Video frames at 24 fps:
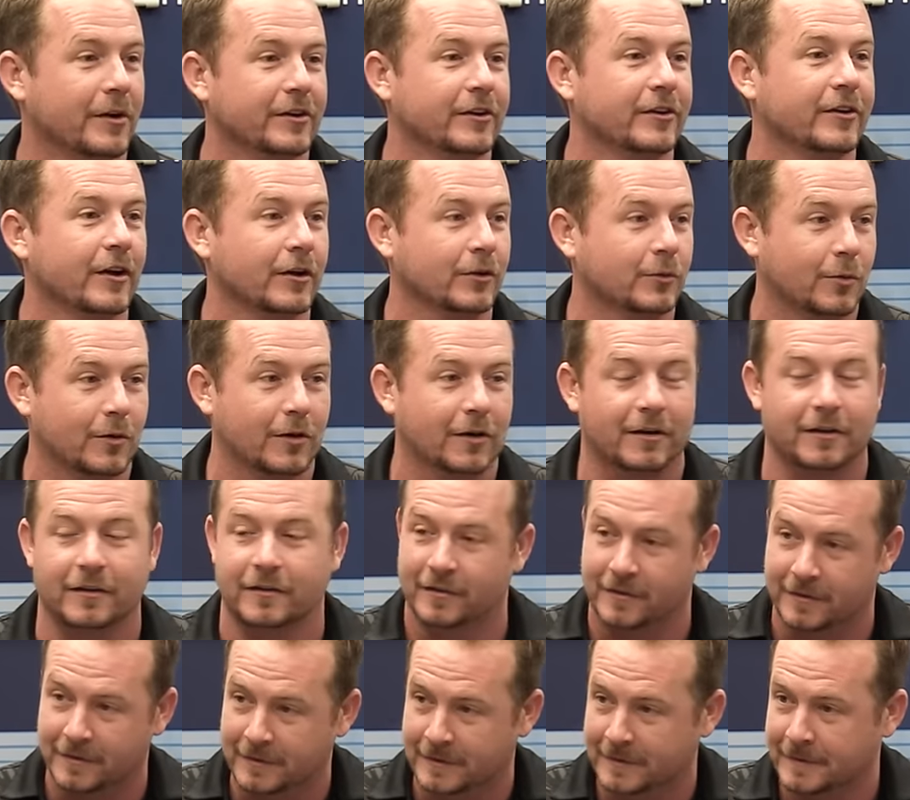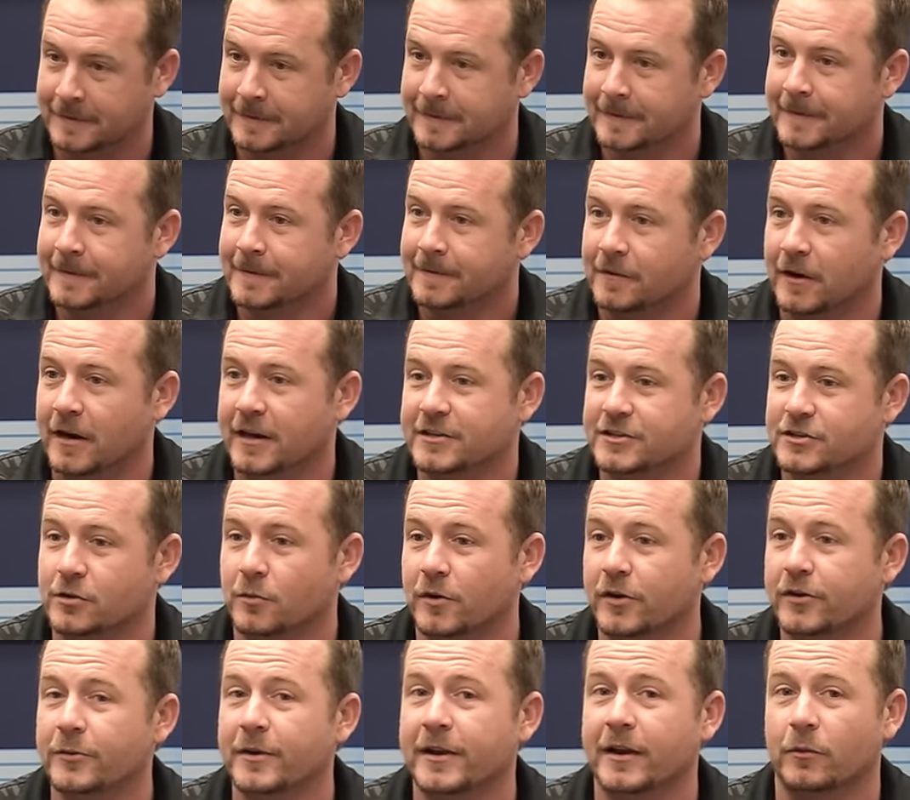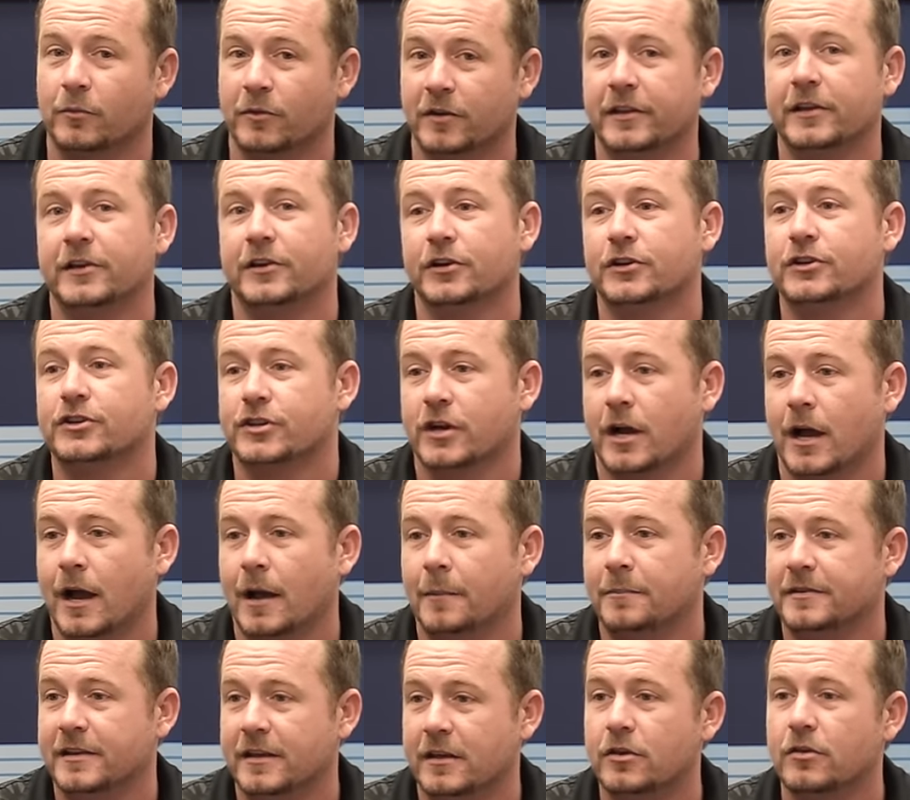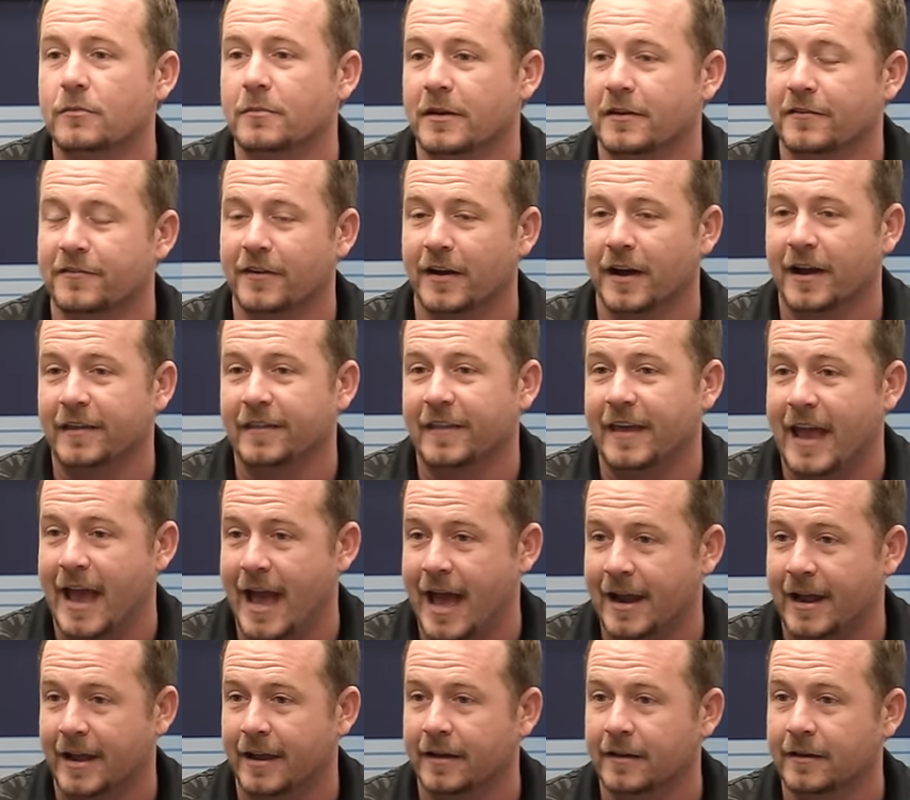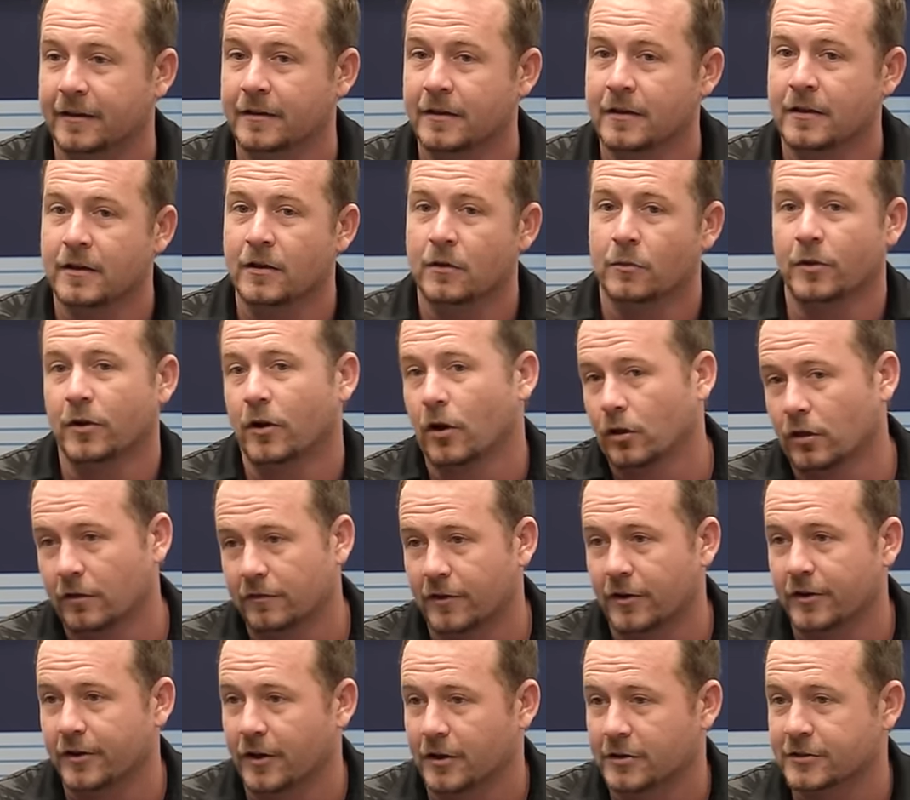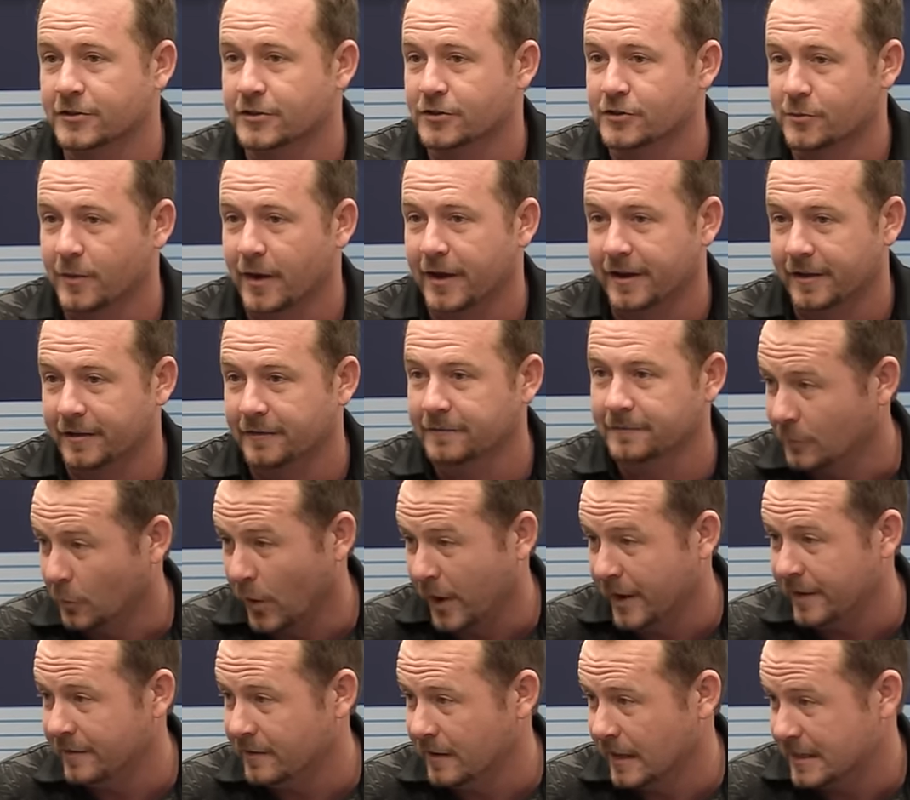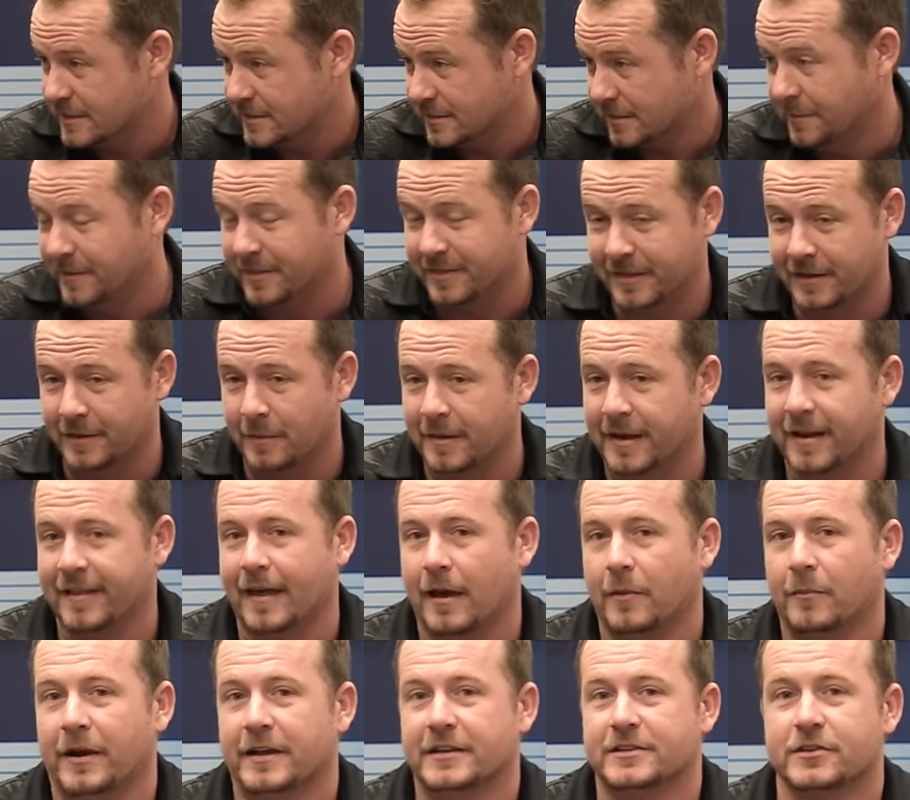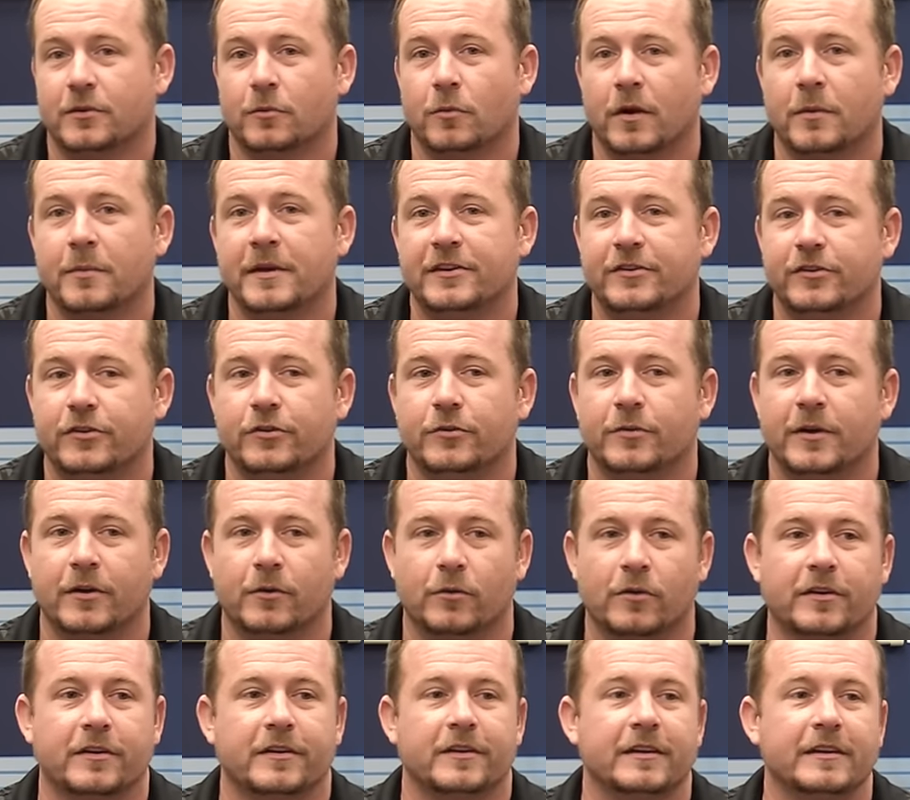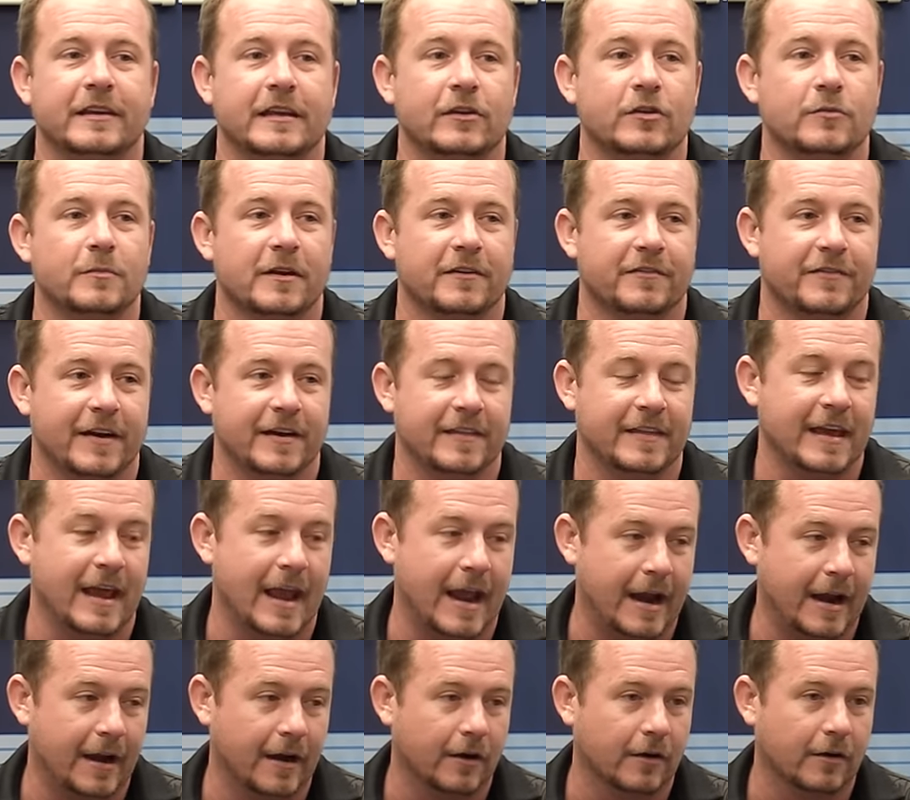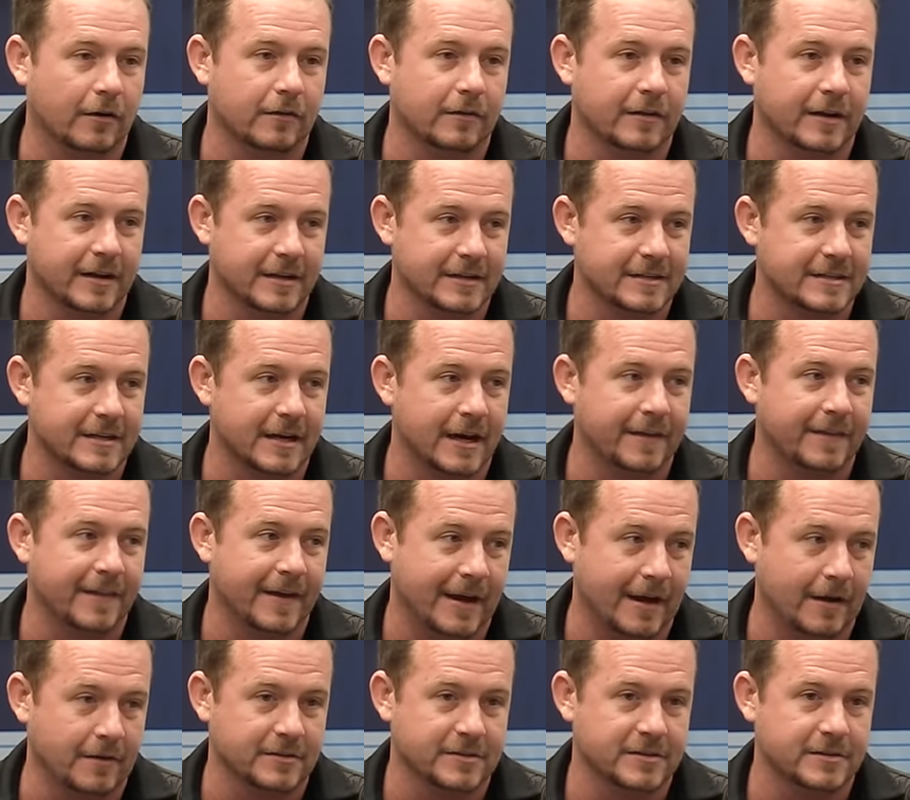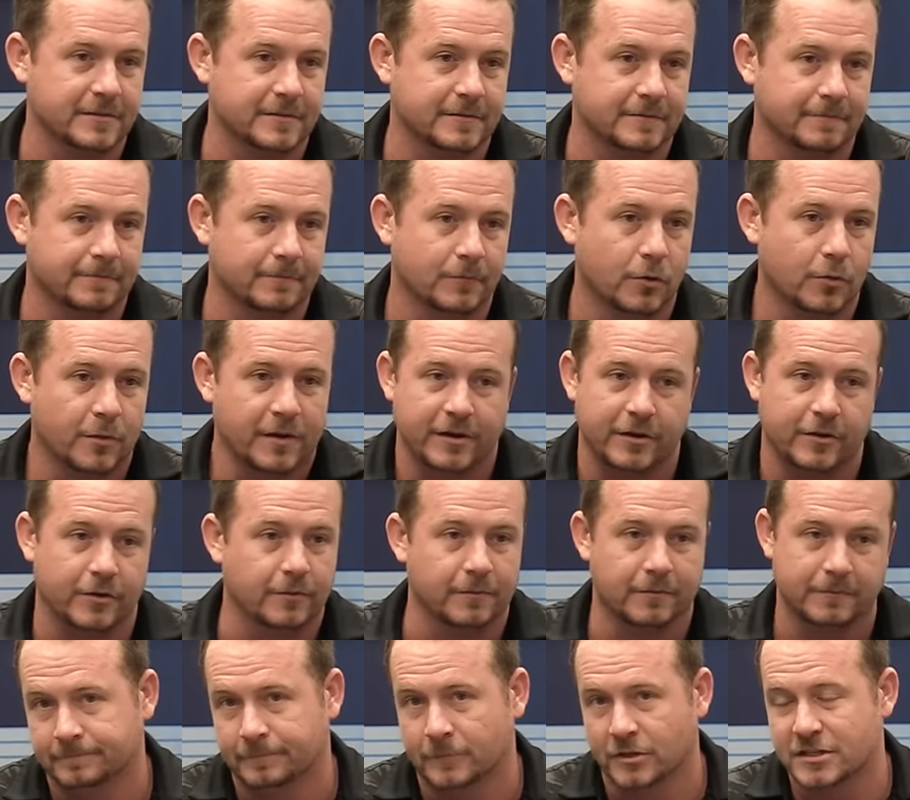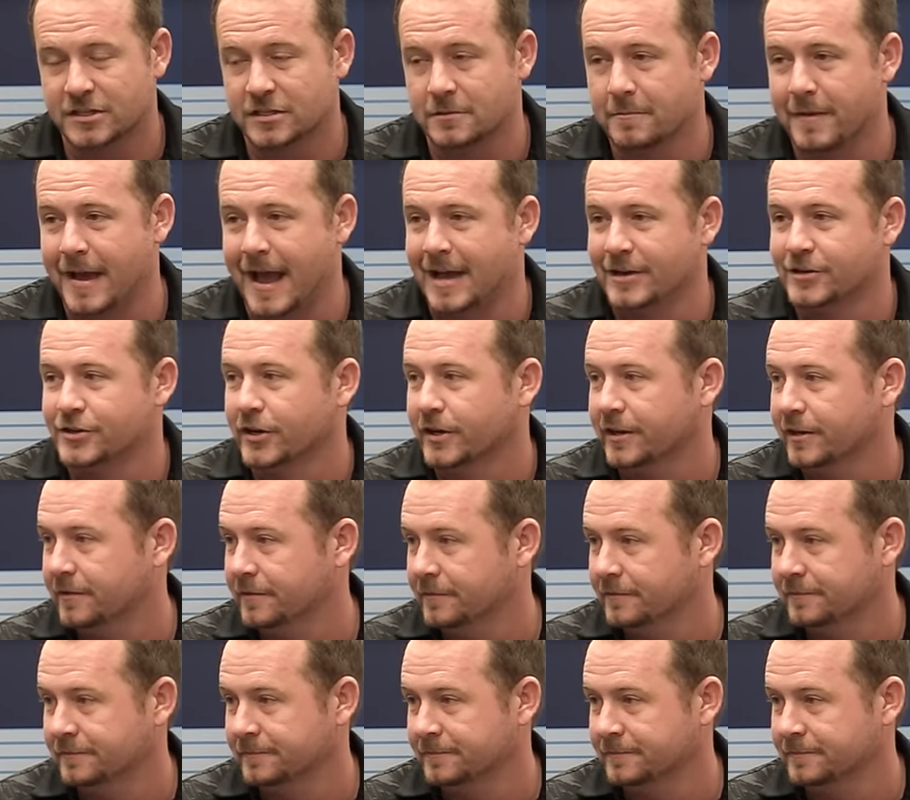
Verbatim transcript: on your ductwork, right? So we're doing a really good job dehumidifying the attic when all of our ducts are sweating, right? That's, I mean, think about it that way. So what do we do in order to dehumidify the air inside the house? What do we do? What's the magic?